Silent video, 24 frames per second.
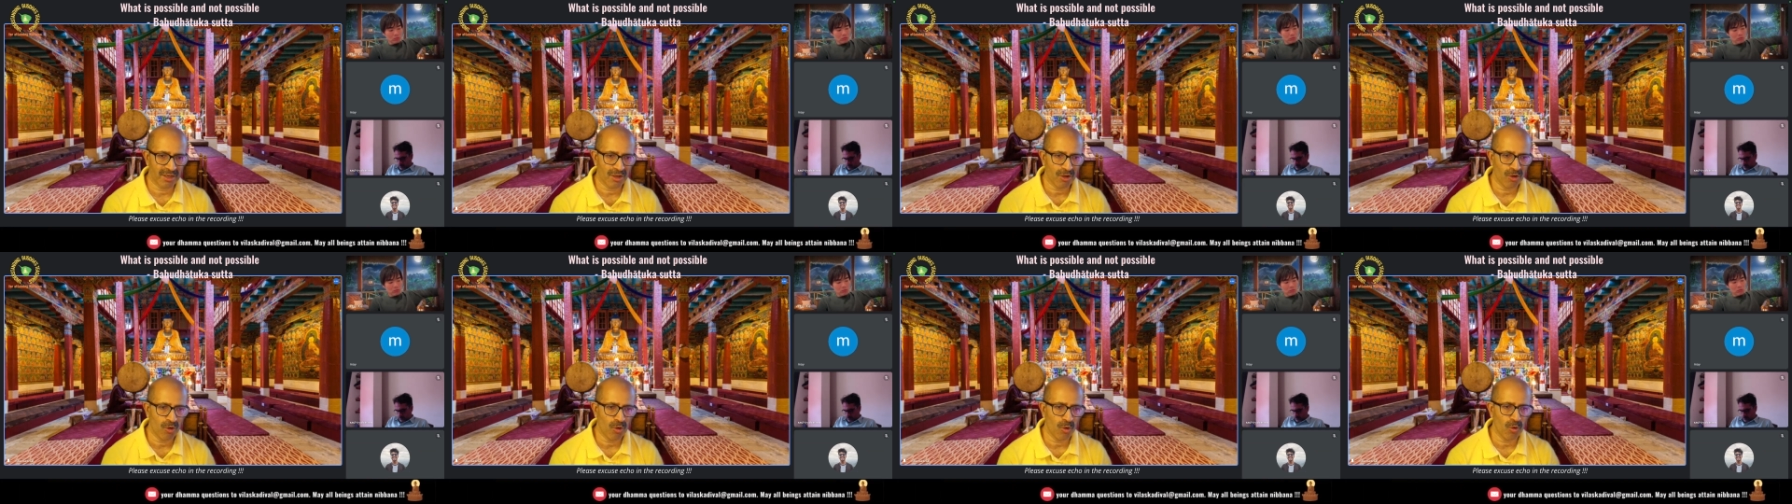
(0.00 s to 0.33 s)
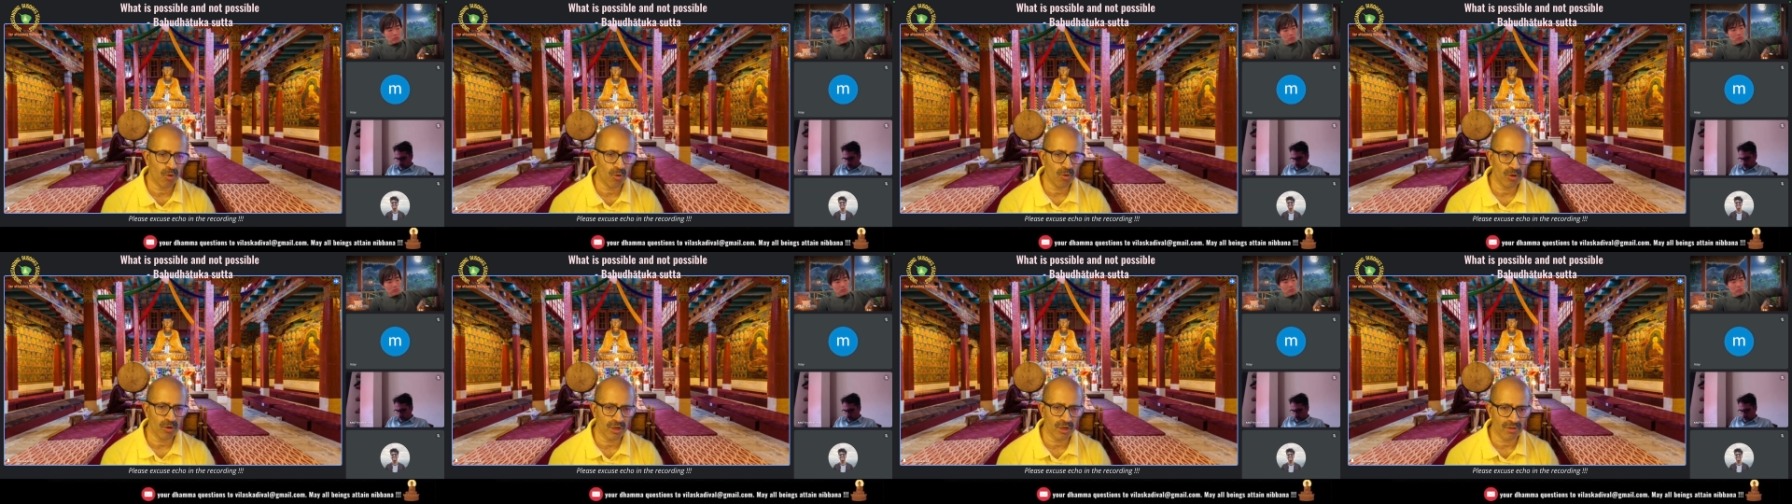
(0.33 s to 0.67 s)

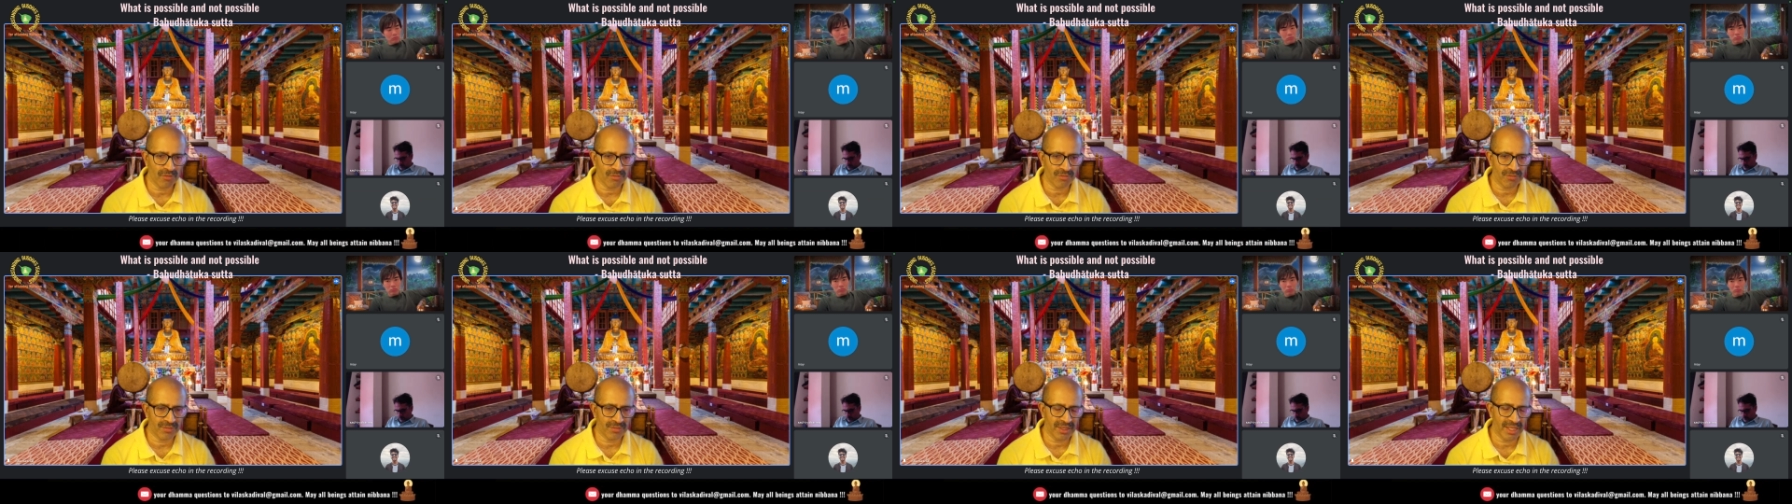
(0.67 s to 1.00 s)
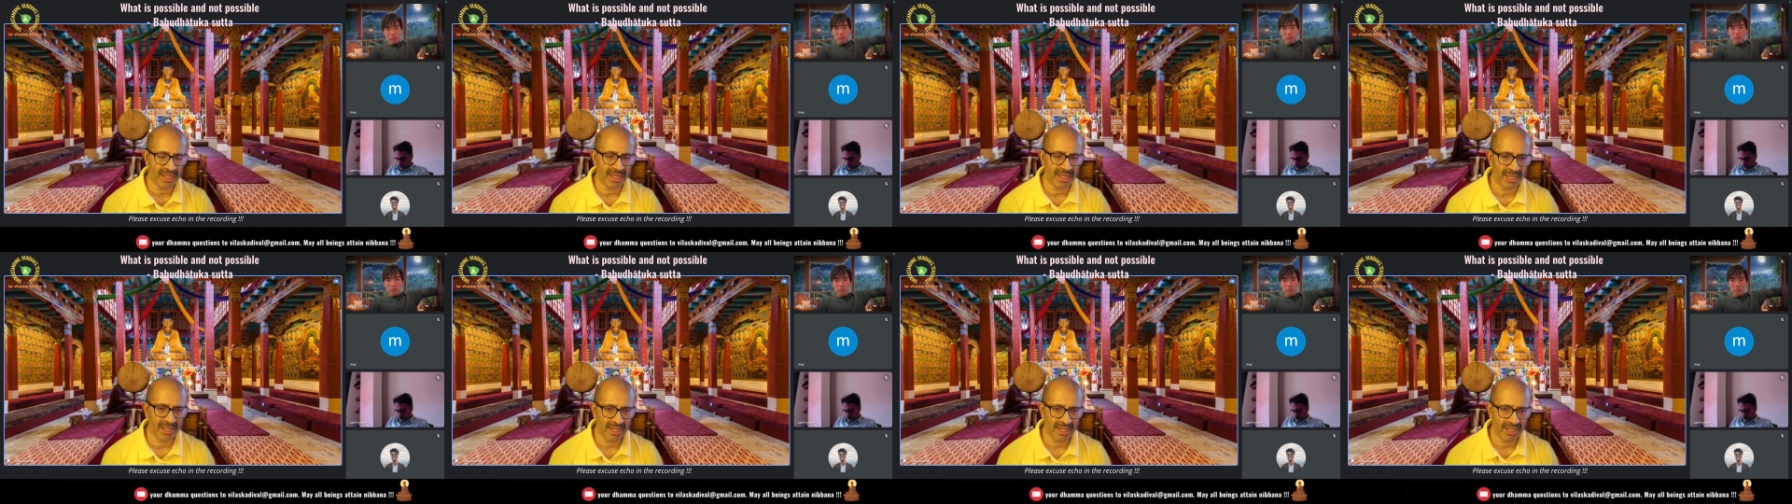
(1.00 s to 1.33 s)
whole of
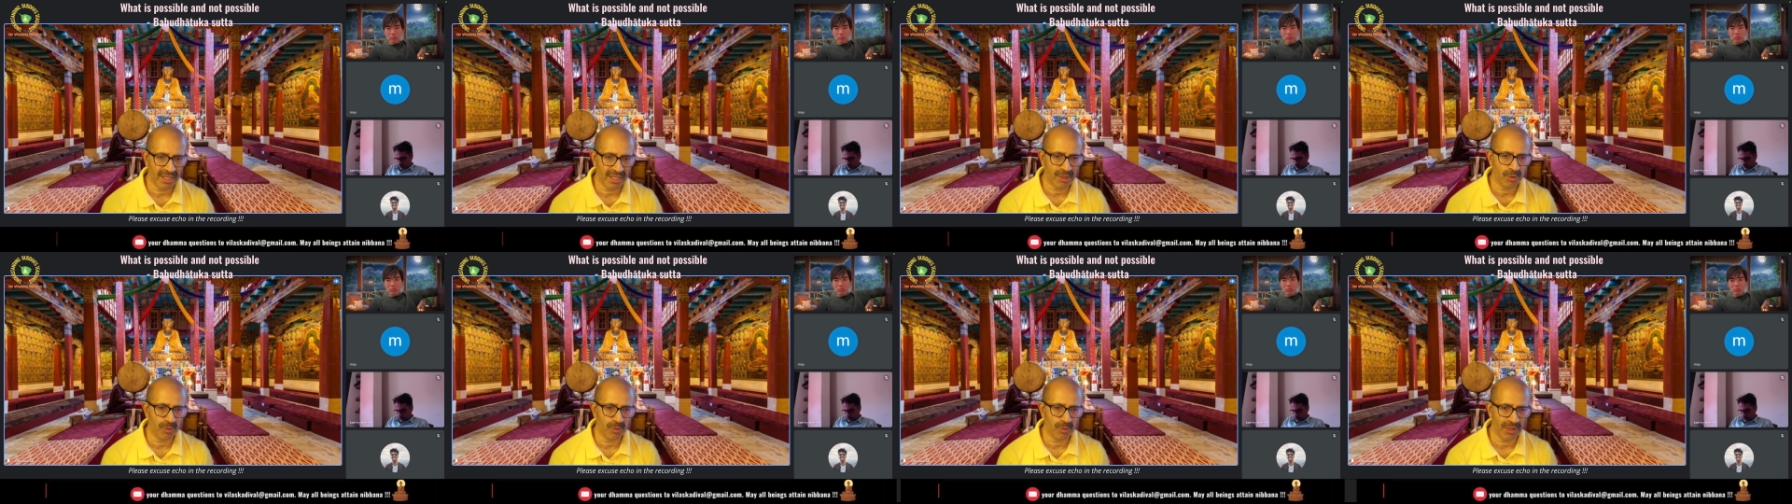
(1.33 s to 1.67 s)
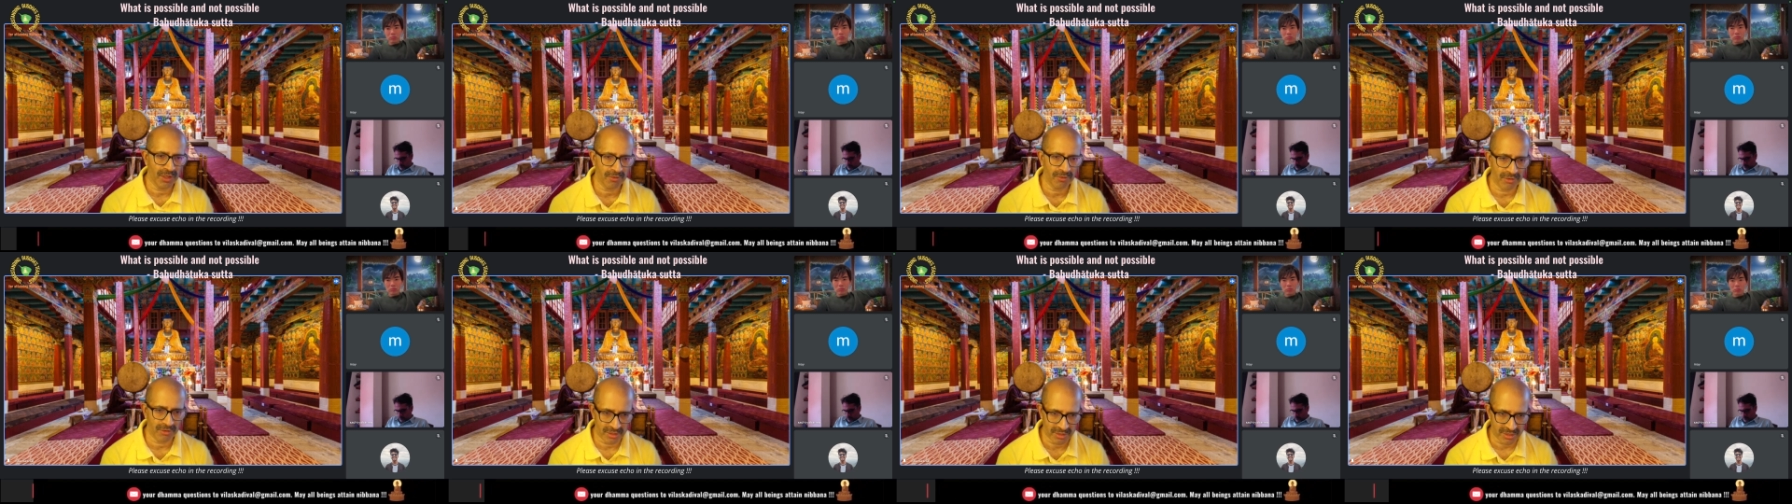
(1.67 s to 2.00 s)
the
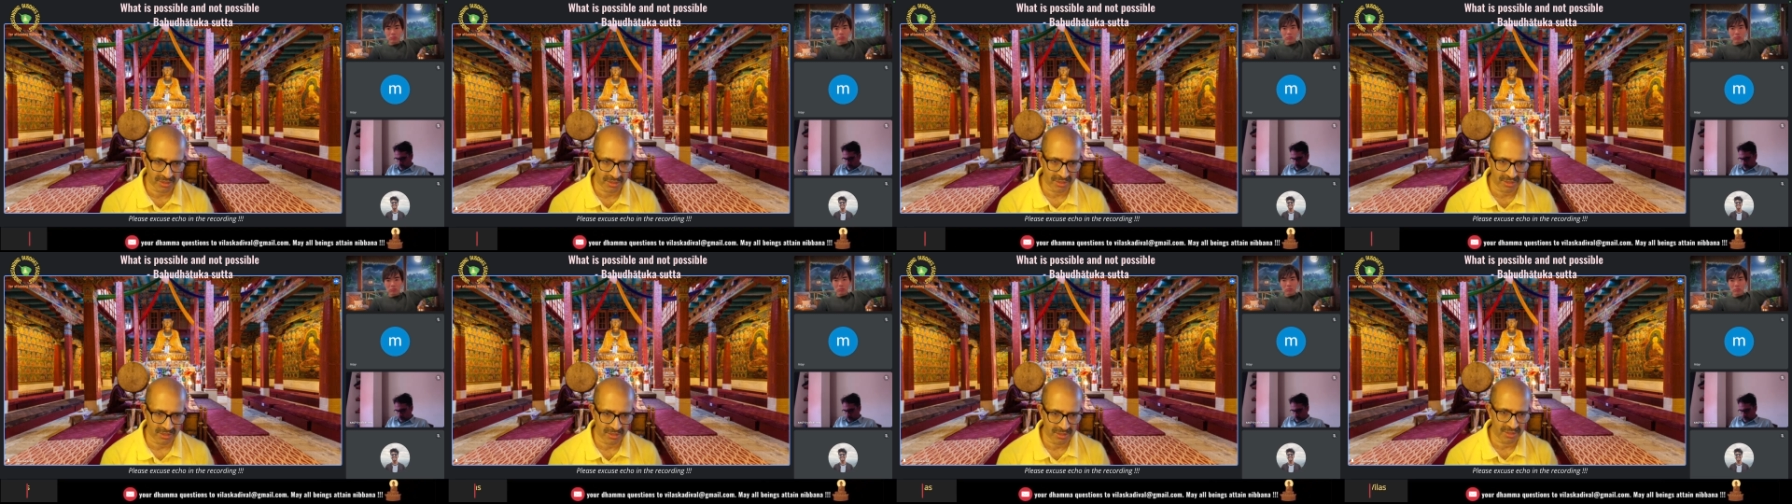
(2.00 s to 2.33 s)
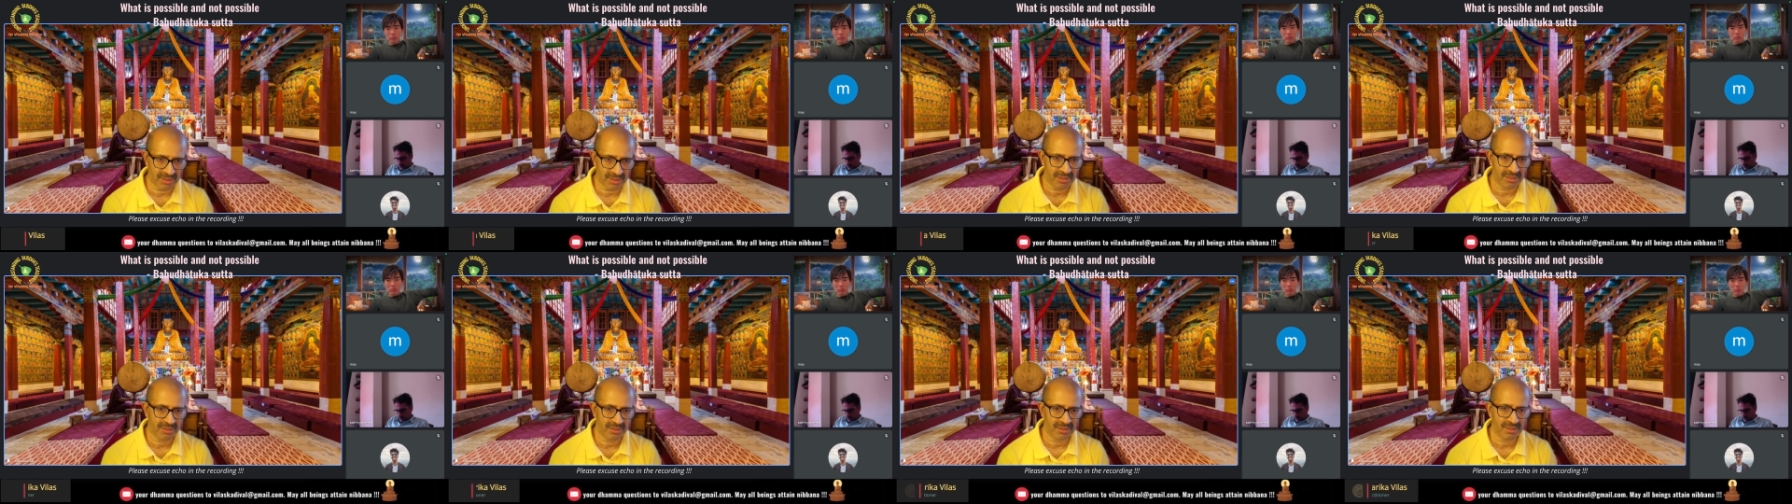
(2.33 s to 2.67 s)
universe,